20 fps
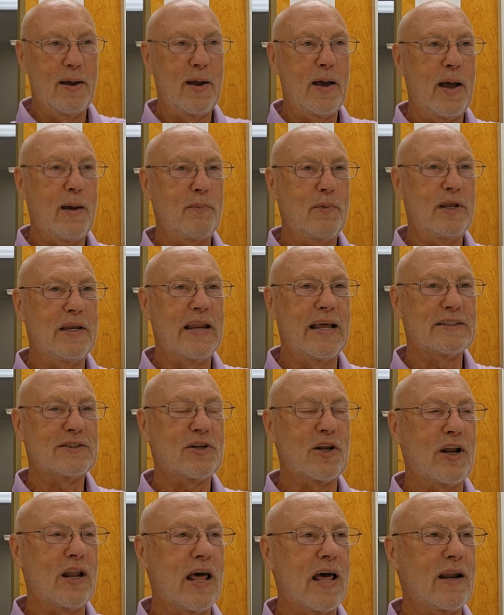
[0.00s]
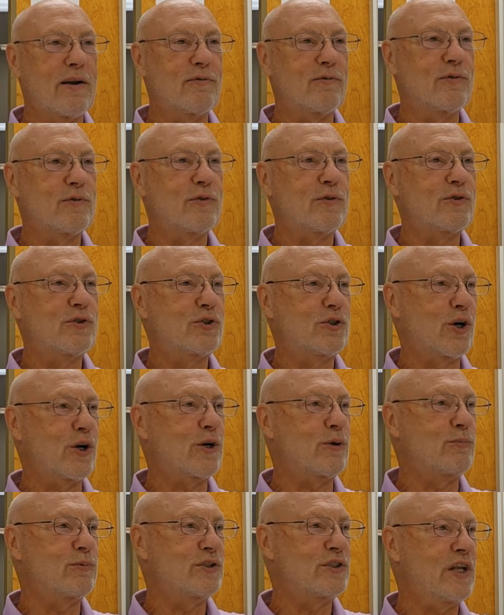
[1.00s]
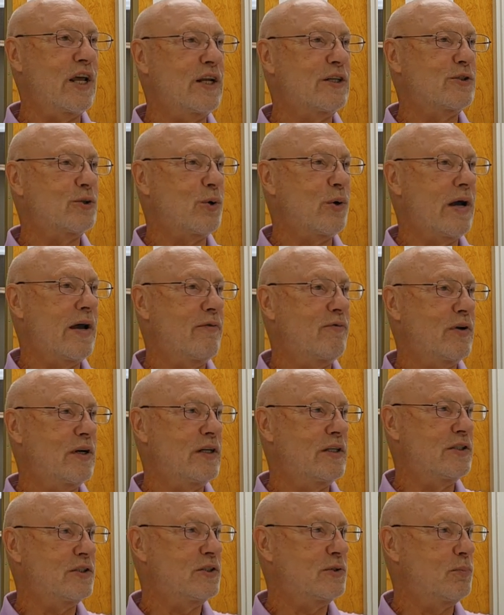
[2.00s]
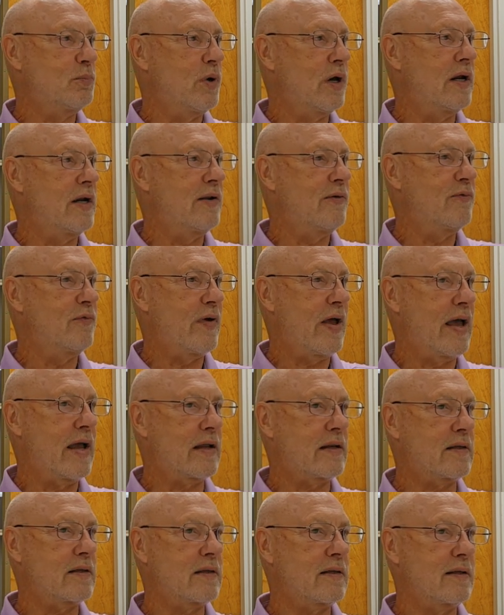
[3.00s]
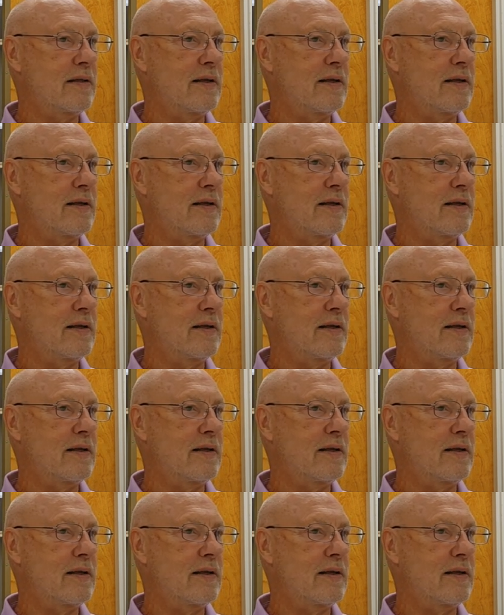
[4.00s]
I mean, that's a lot of circumstantial evidence, but in fact,